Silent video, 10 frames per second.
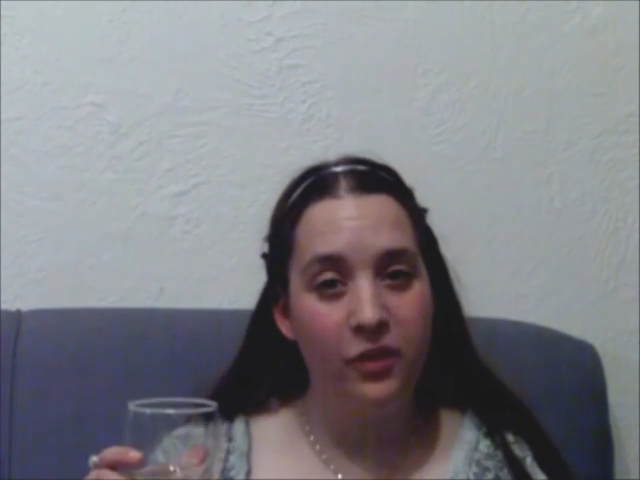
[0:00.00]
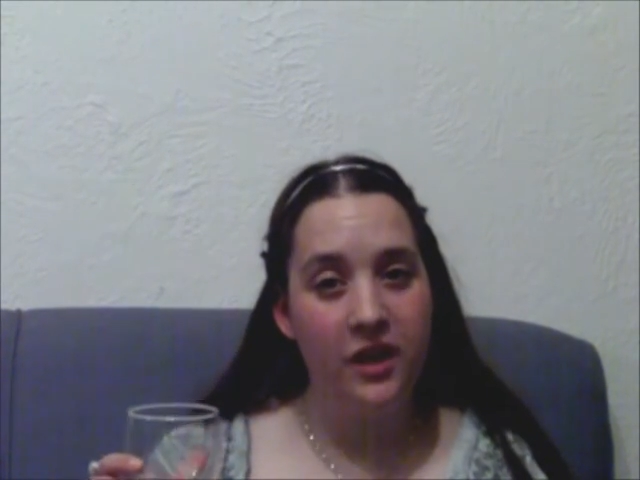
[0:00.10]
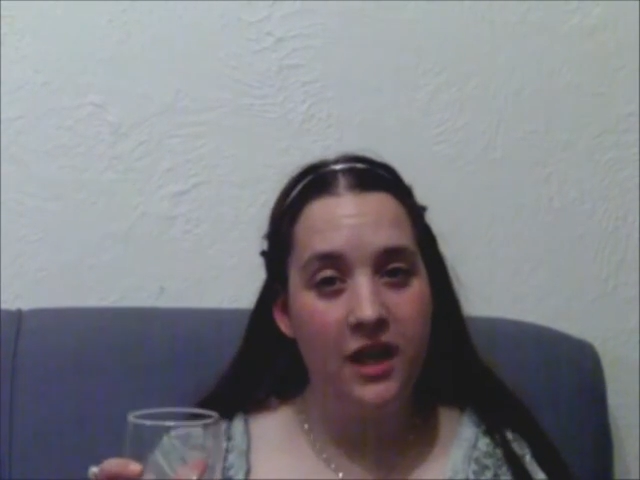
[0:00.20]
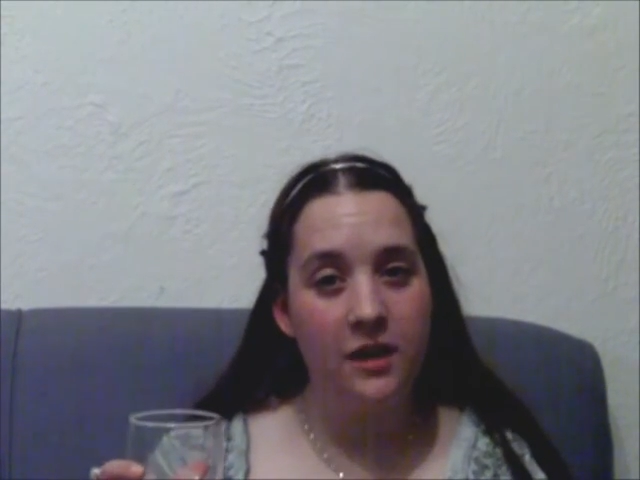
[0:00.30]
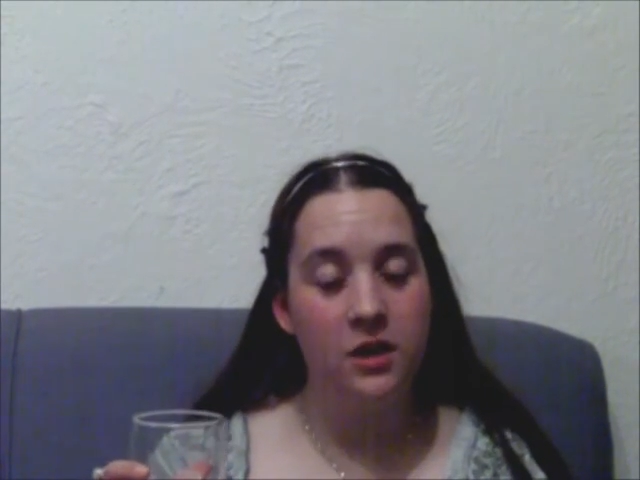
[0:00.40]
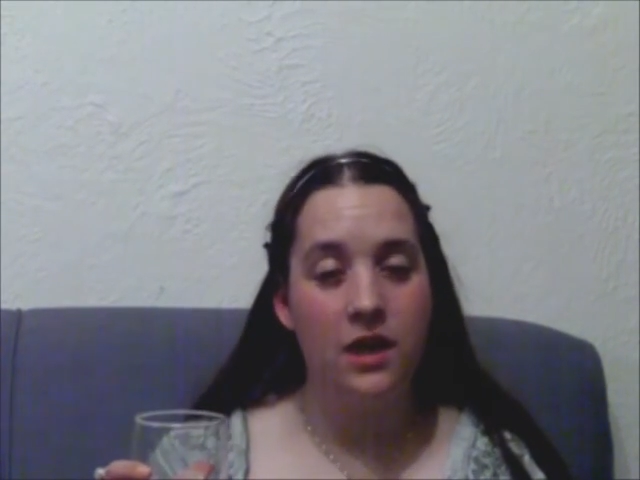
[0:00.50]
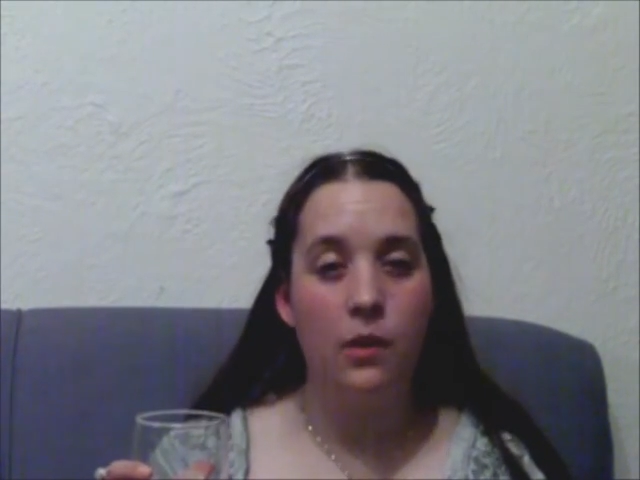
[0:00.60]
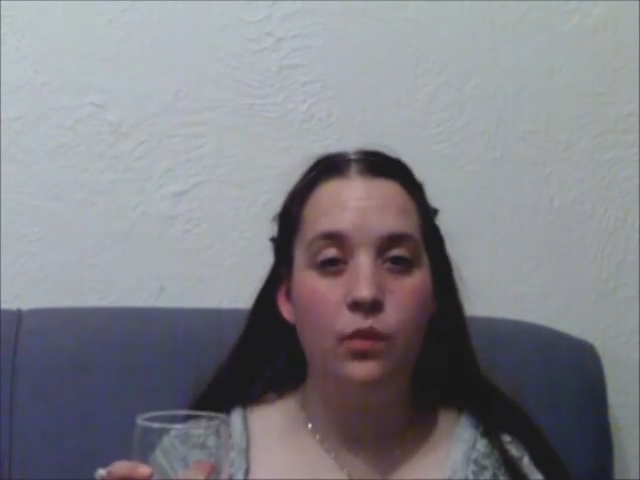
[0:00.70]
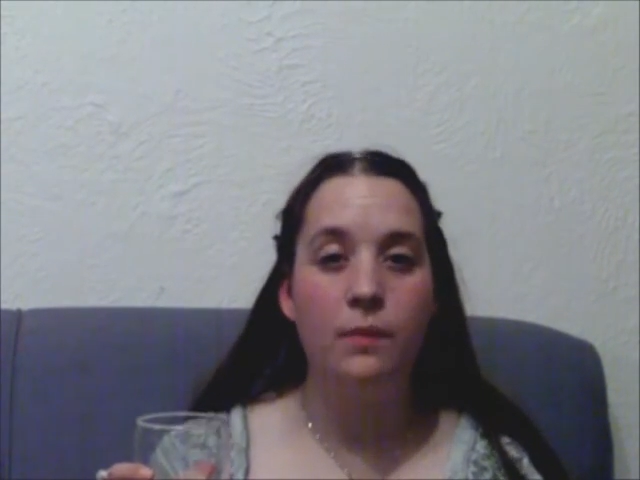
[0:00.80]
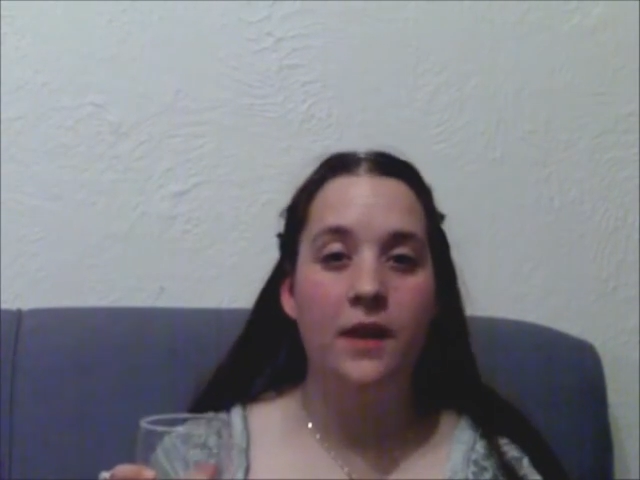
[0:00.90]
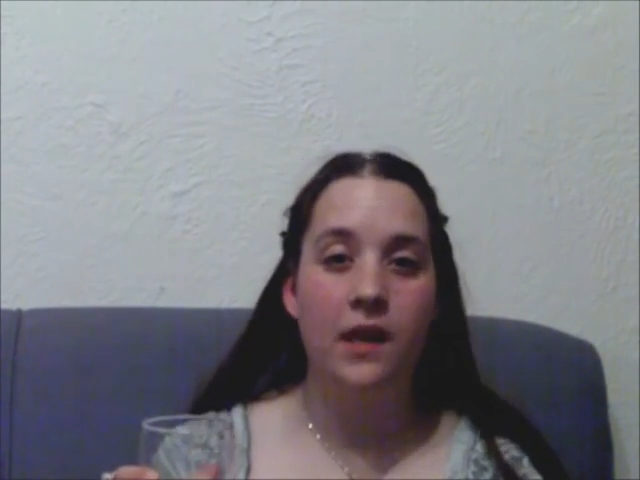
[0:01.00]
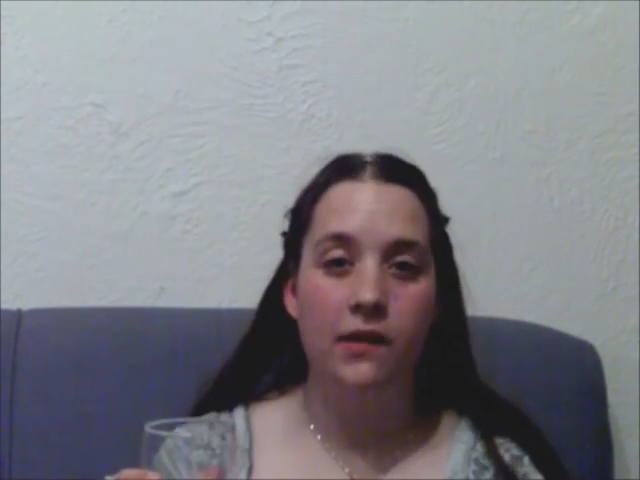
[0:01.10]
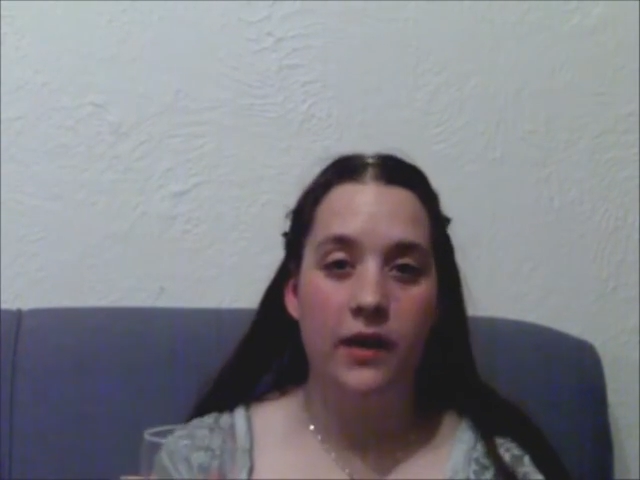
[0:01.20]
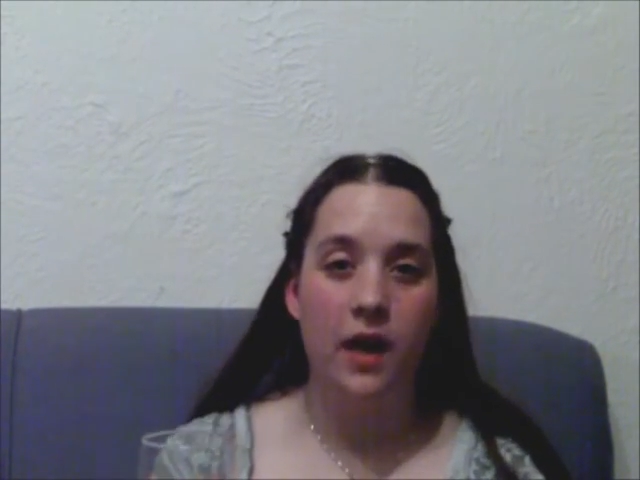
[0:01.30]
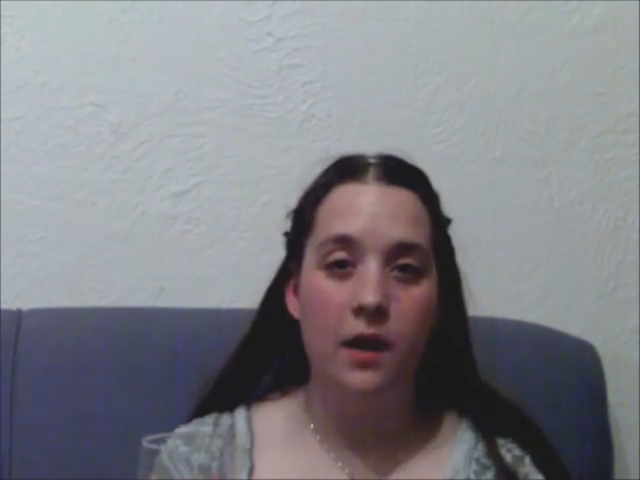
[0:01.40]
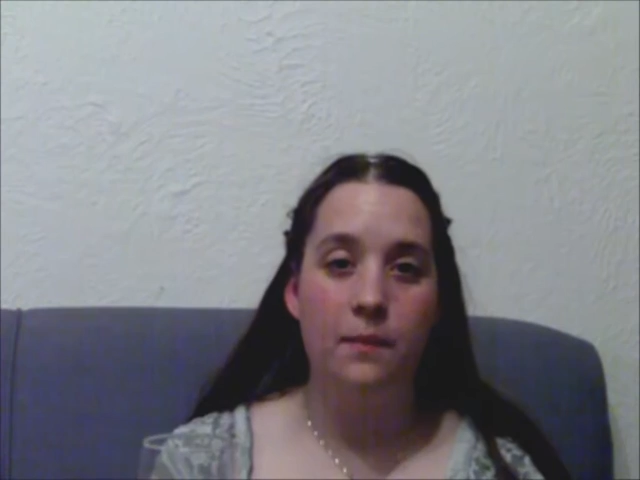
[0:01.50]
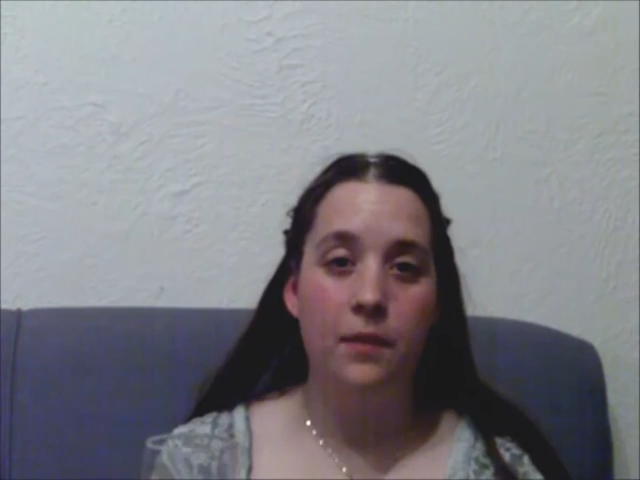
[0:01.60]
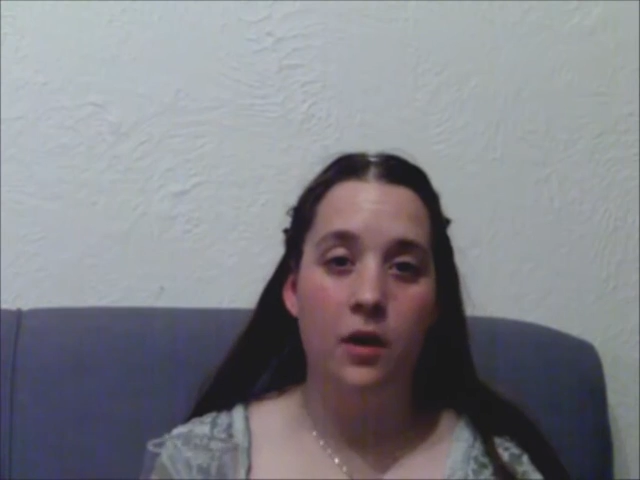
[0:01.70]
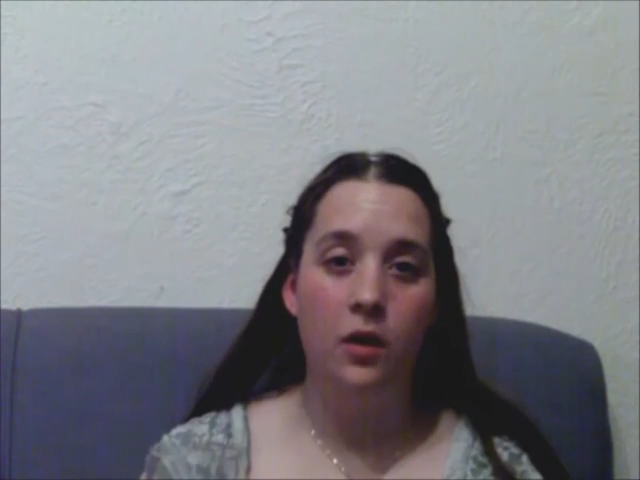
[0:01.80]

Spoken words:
videos that will be going up